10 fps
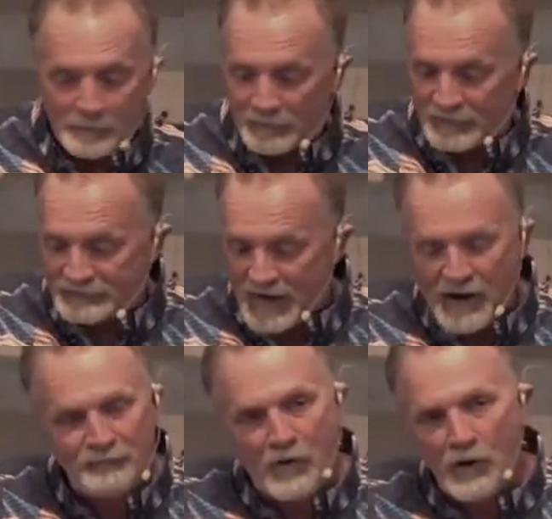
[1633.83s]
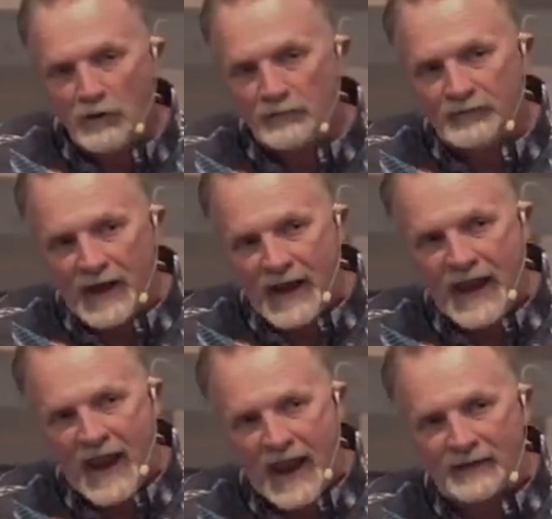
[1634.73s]
But the downfall of
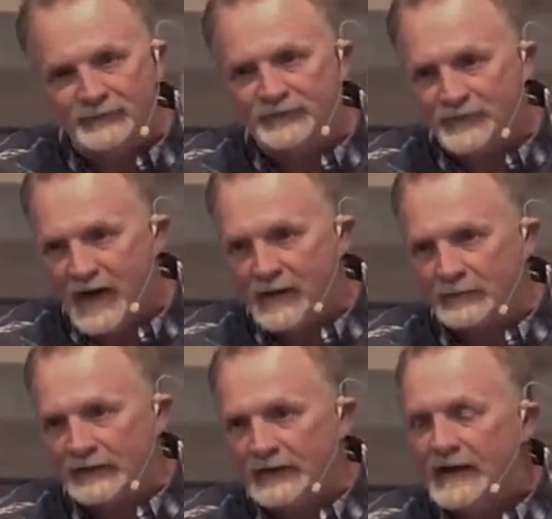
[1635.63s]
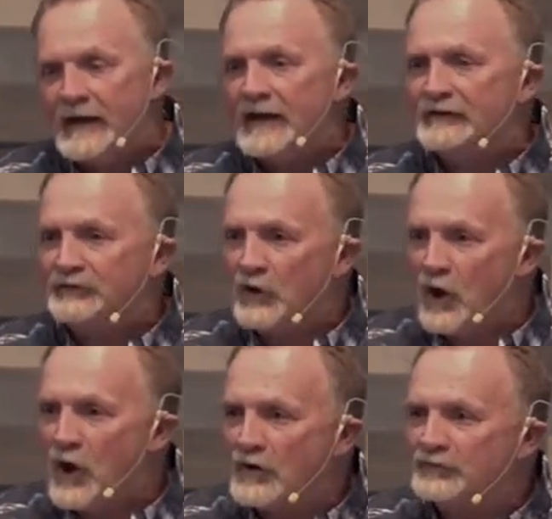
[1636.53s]
Ahab's family is
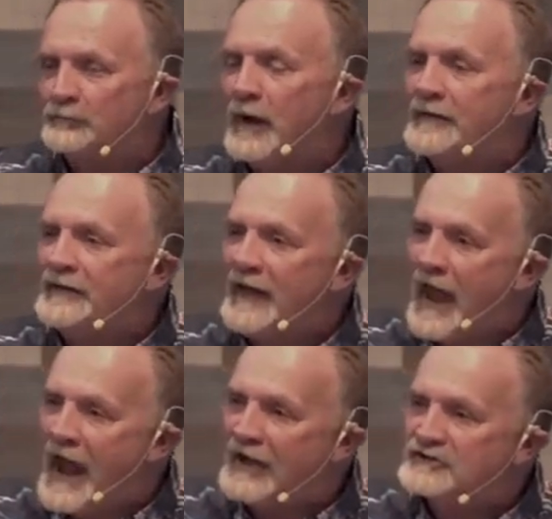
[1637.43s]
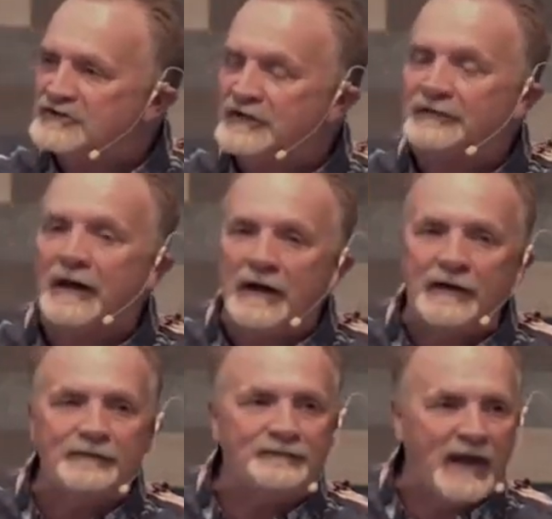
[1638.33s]
caused by the action
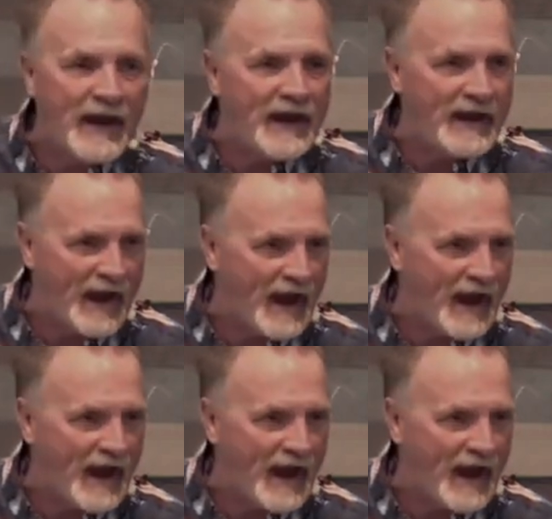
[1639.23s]
of Ahab.